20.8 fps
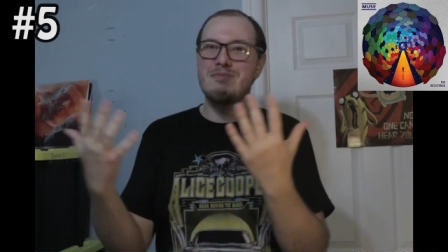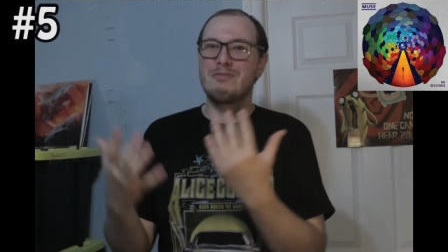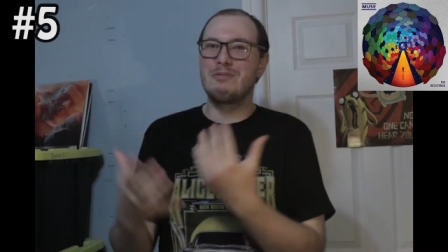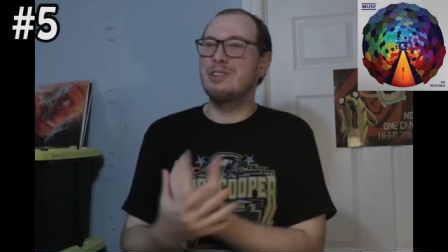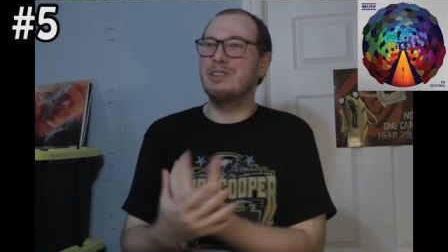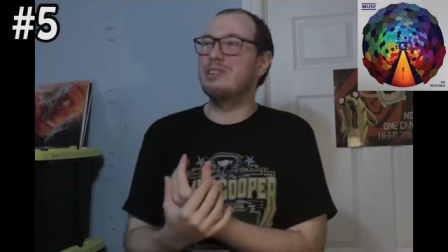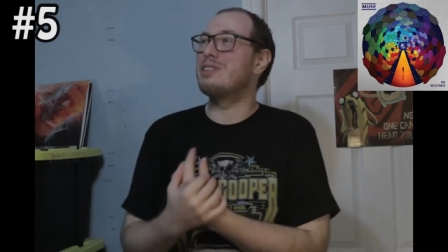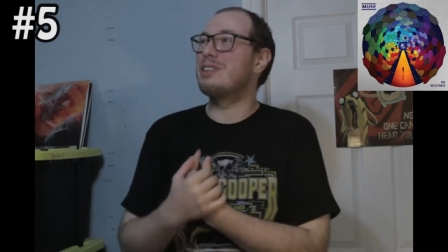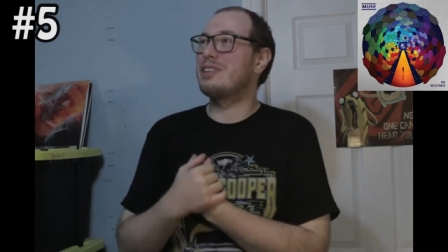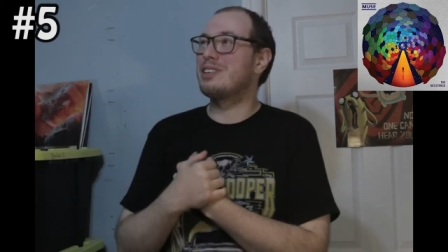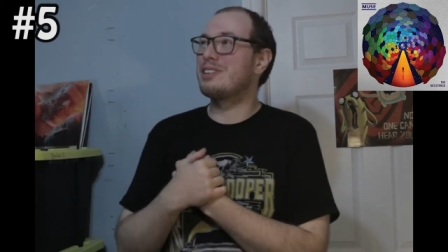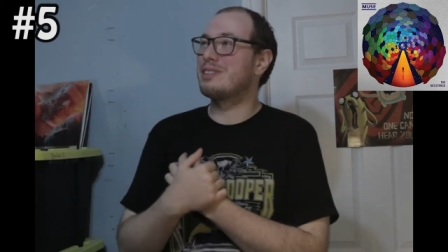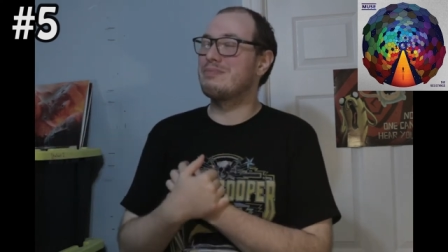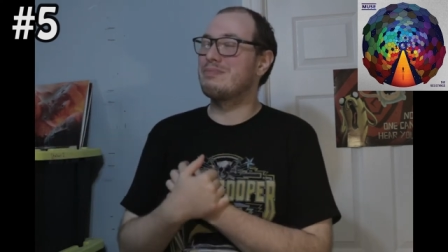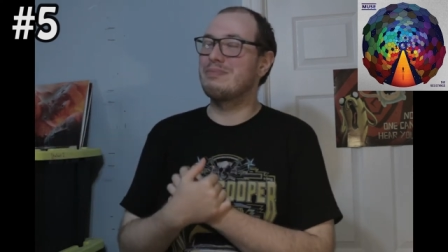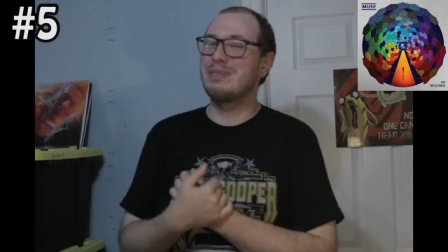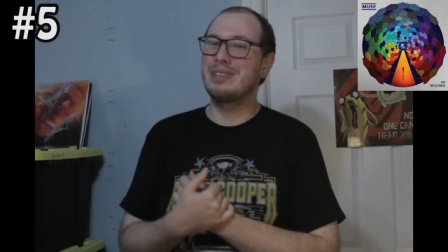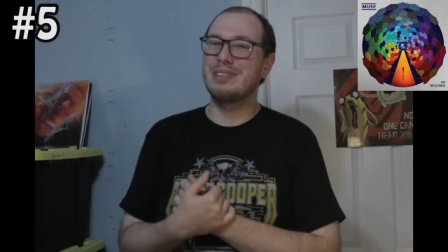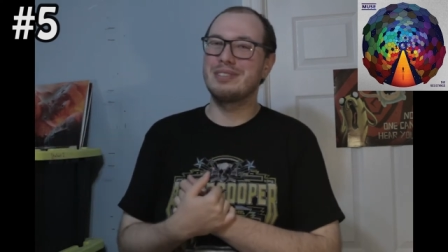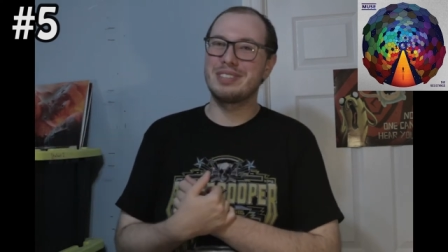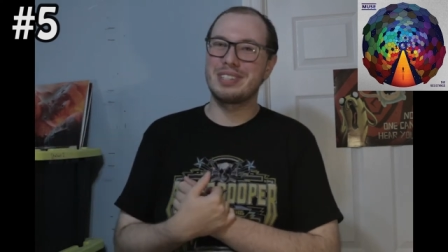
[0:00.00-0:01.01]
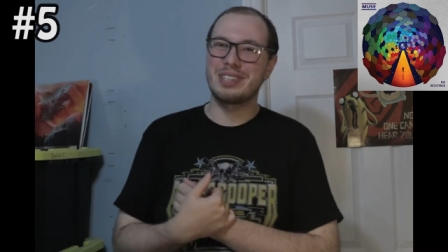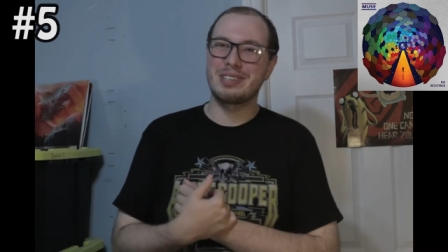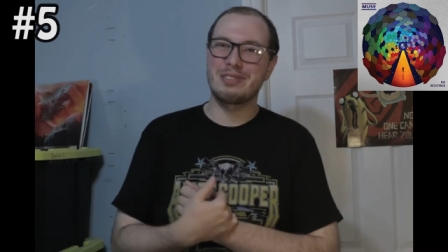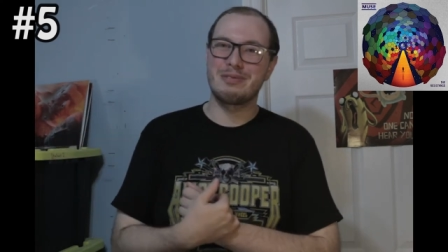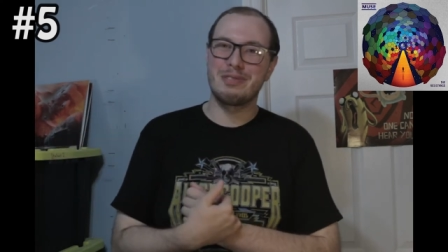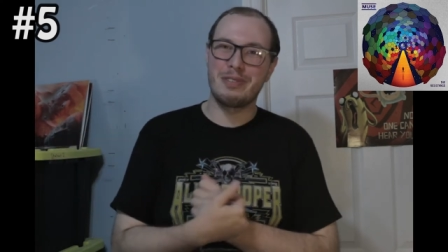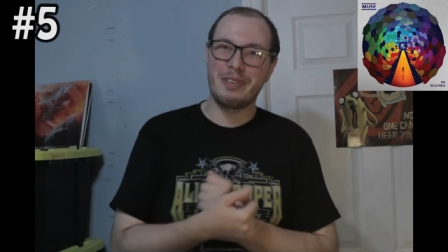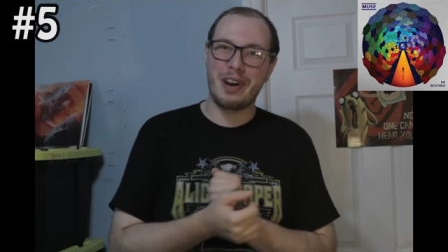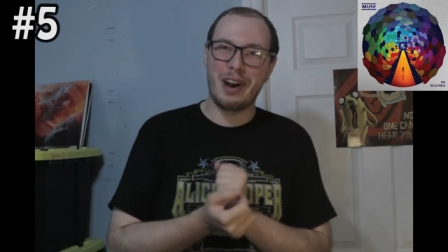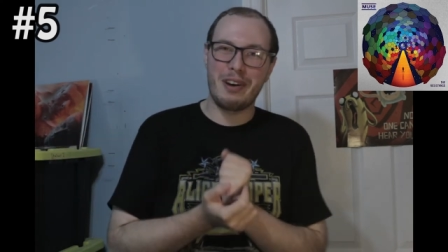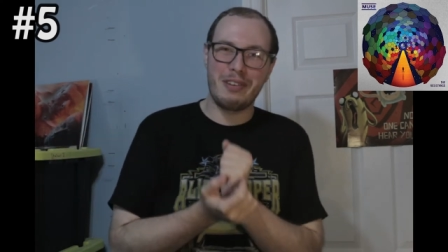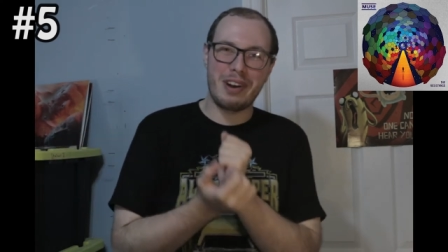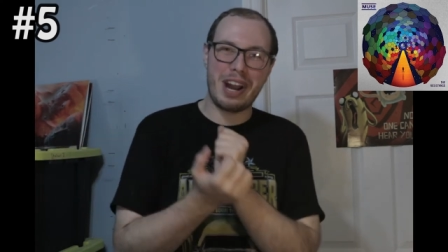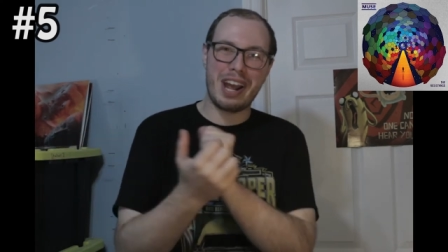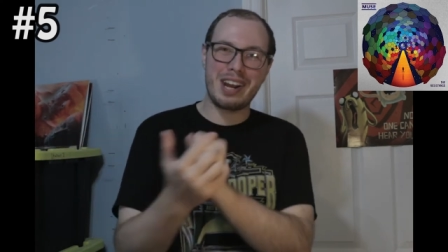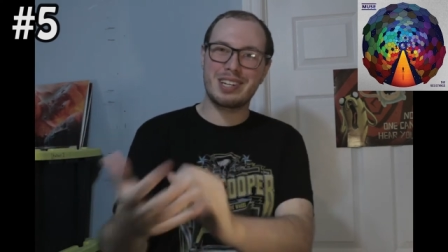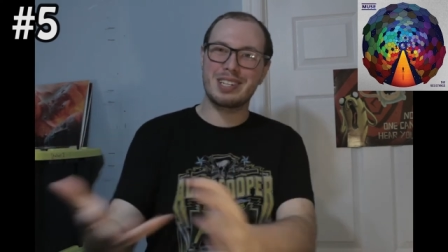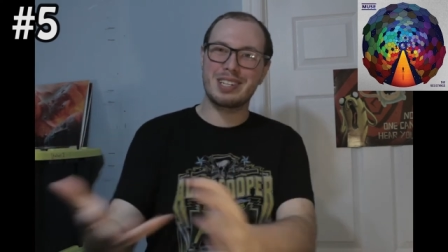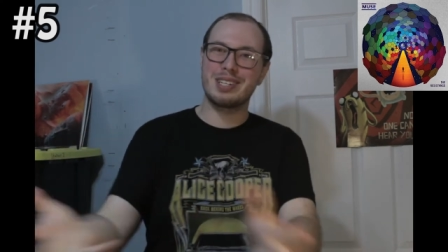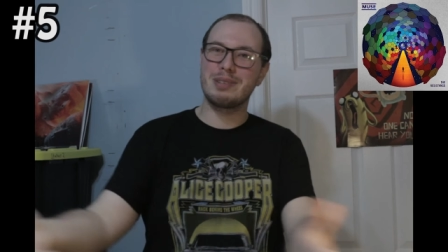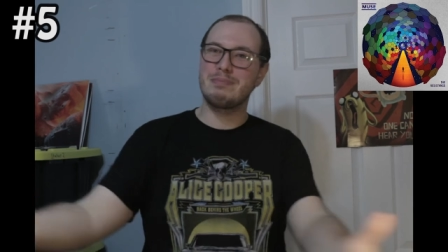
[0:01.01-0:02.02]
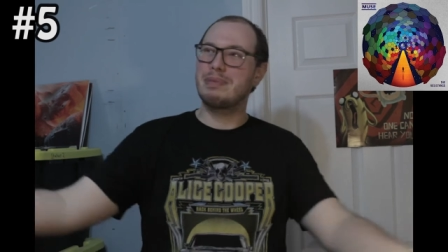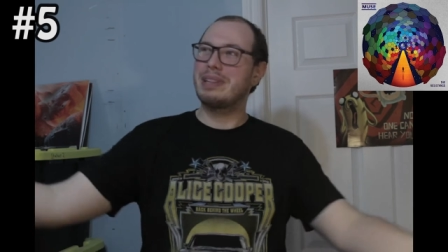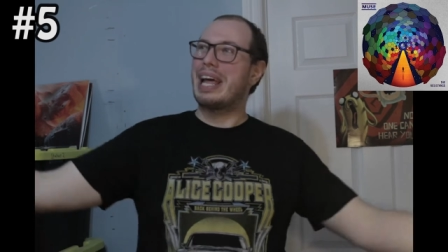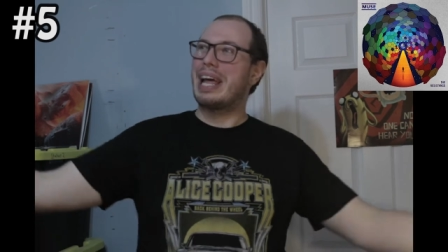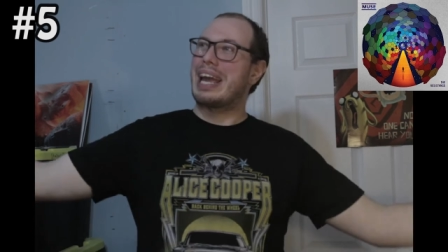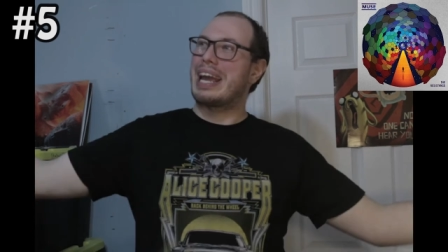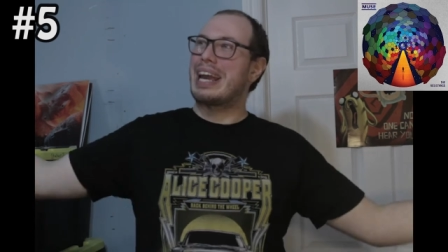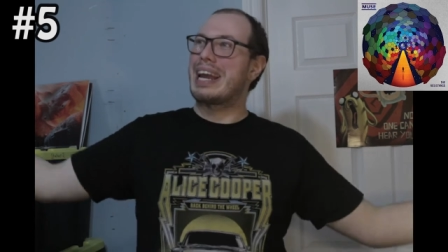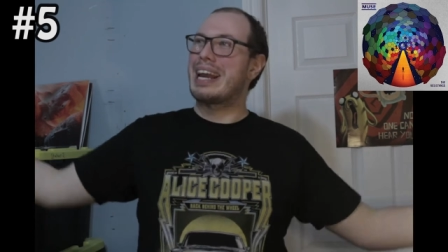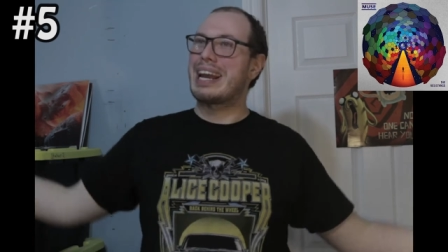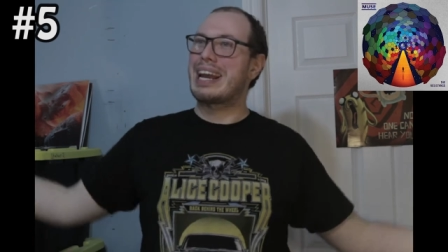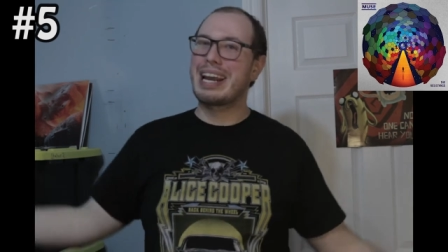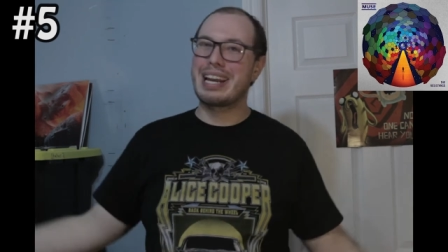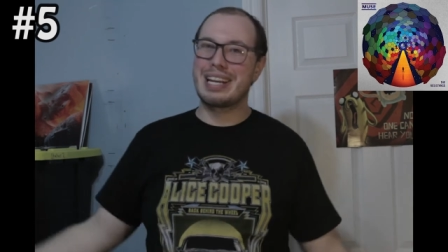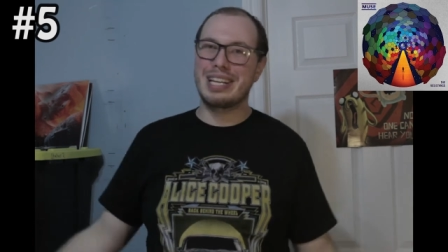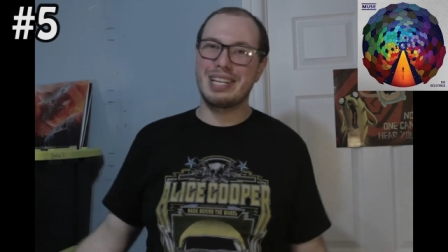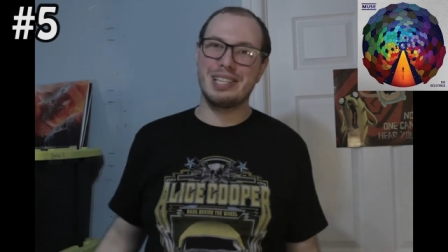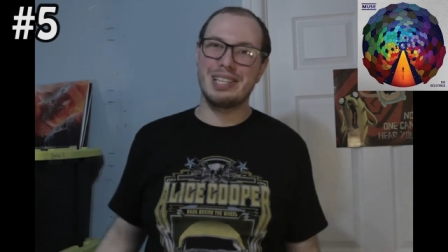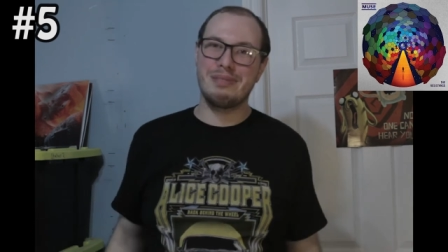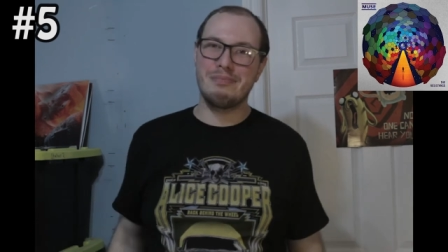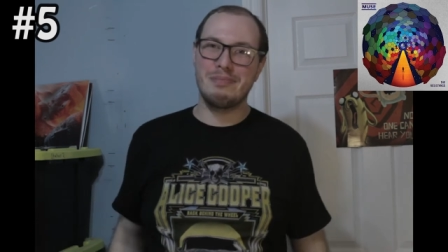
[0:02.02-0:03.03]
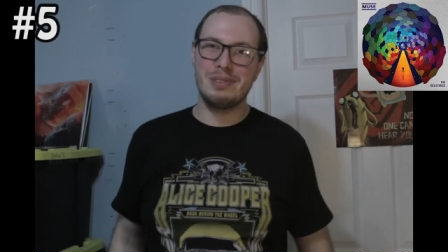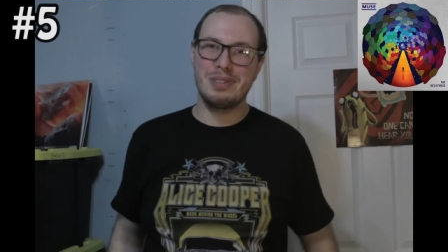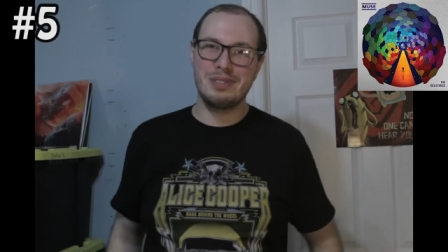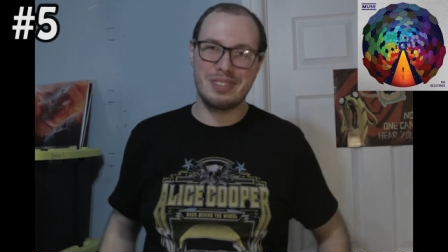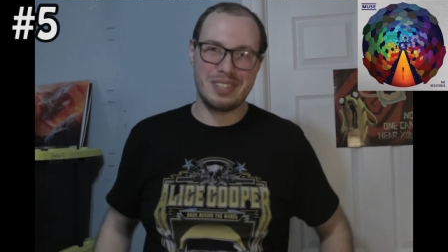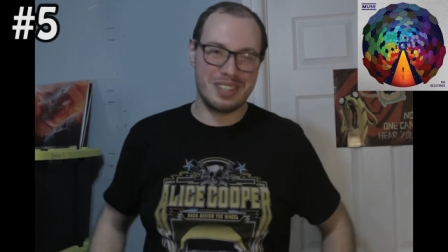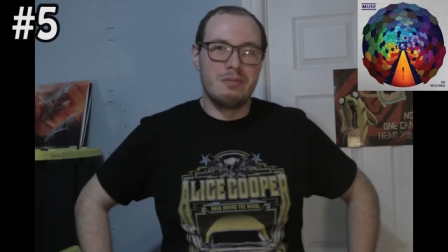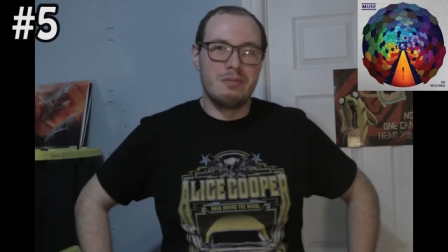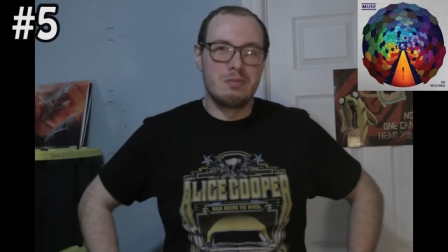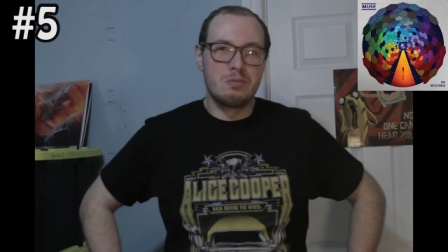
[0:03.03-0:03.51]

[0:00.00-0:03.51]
really good music without actually playing any of the music?